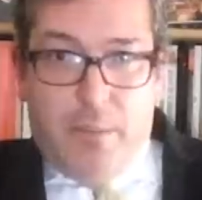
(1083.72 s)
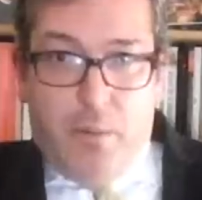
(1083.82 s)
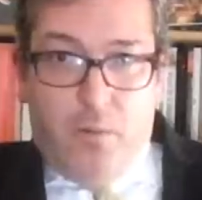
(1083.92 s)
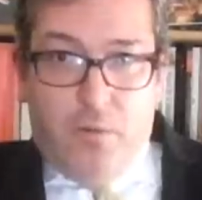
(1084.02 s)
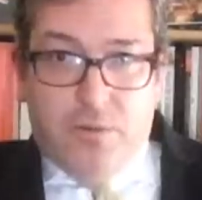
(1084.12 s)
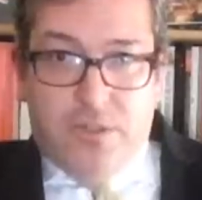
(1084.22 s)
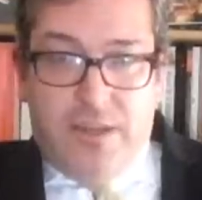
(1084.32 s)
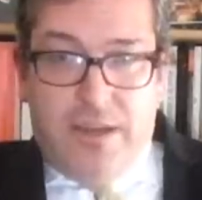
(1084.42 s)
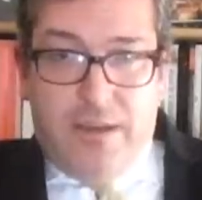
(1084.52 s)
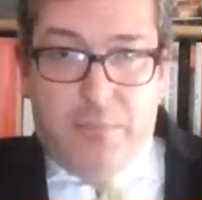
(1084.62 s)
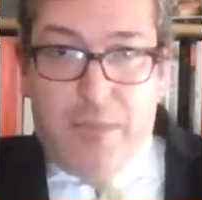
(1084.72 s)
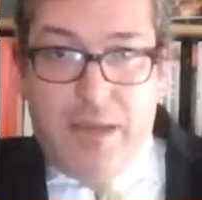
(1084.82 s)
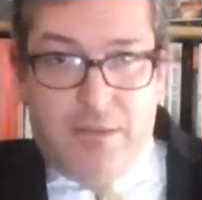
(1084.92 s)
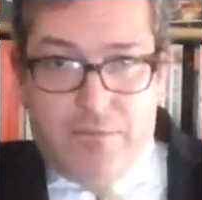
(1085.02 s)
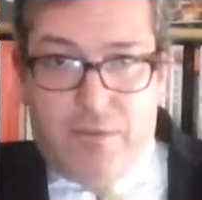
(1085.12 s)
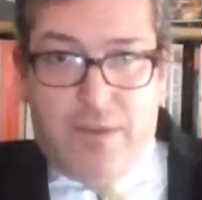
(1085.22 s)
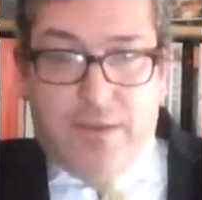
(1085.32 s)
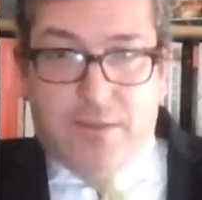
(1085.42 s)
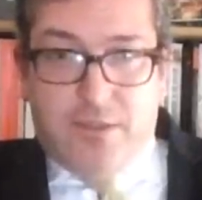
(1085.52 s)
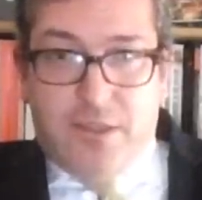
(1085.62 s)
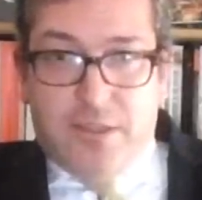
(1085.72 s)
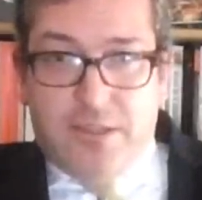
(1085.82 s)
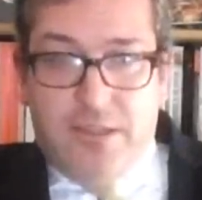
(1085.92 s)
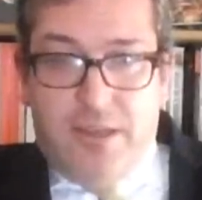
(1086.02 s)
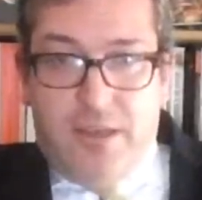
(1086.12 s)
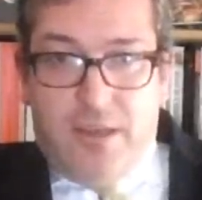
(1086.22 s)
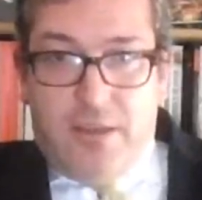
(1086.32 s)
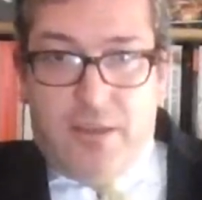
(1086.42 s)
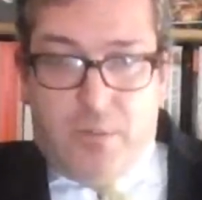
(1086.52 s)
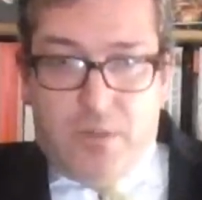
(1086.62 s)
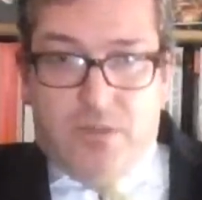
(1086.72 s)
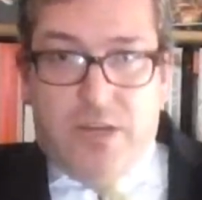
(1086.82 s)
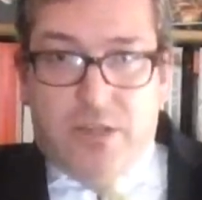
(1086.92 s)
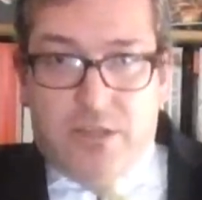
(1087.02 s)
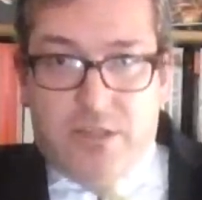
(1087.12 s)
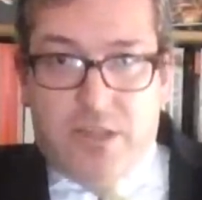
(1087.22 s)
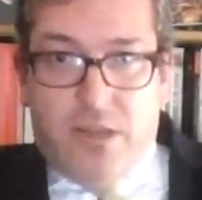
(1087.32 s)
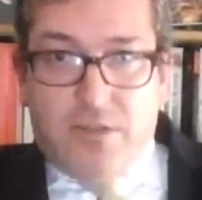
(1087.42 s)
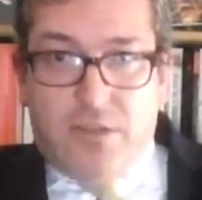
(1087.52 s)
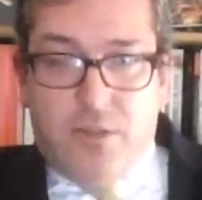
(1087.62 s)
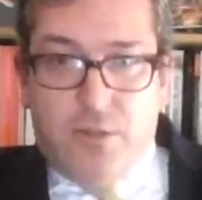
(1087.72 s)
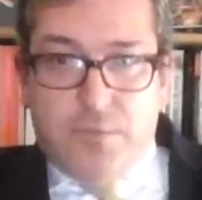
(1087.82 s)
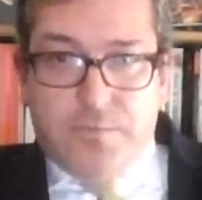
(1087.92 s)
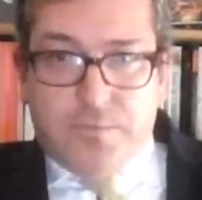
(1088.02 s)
applaud many of the things that the administration has done to